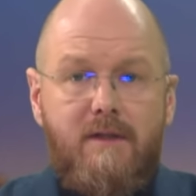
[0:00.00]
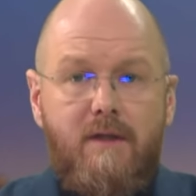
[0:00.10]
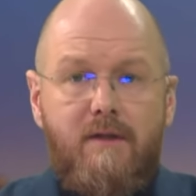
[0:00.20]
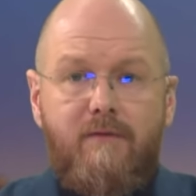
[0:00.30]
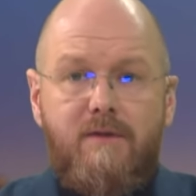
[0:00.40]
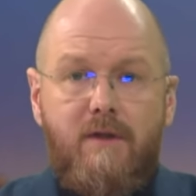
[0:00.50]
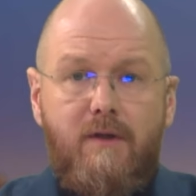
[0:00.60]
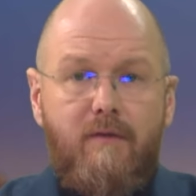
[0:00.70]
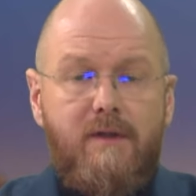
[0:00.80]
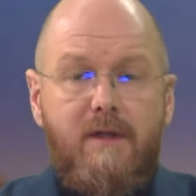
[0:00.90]
Center for
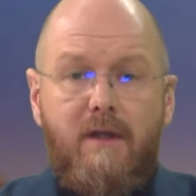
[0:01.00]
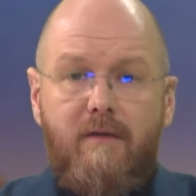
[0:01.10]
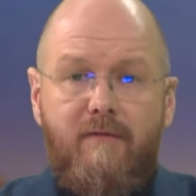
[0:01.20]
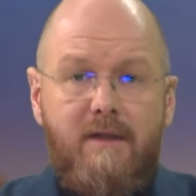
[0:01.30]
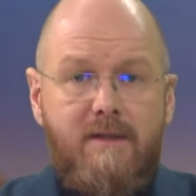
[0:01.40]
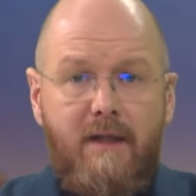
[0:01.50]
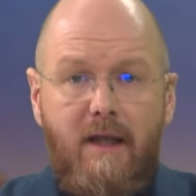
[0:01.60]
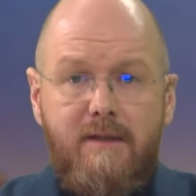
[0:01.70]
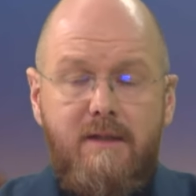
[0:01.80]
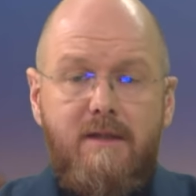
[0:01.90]
Security and Defense
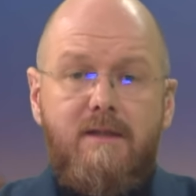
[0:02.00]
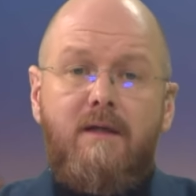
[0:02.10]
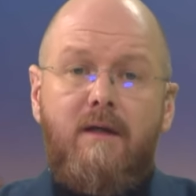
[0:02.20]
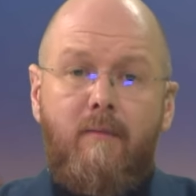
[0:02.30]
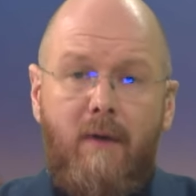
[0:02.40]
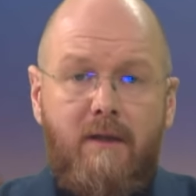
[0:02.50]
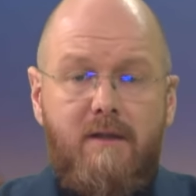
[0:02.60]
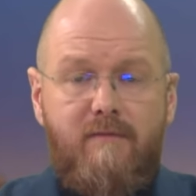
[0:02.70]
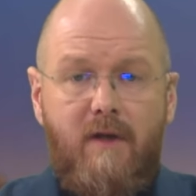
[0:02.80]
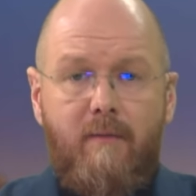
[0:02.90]
Analysis,
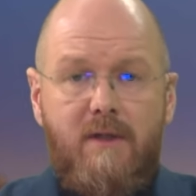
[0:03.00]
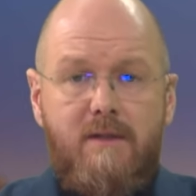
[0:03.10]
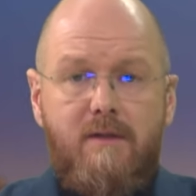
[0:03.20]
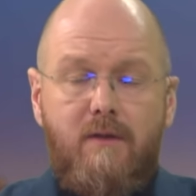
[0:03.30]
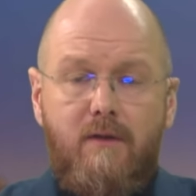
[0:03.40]
Mantas Vilimas.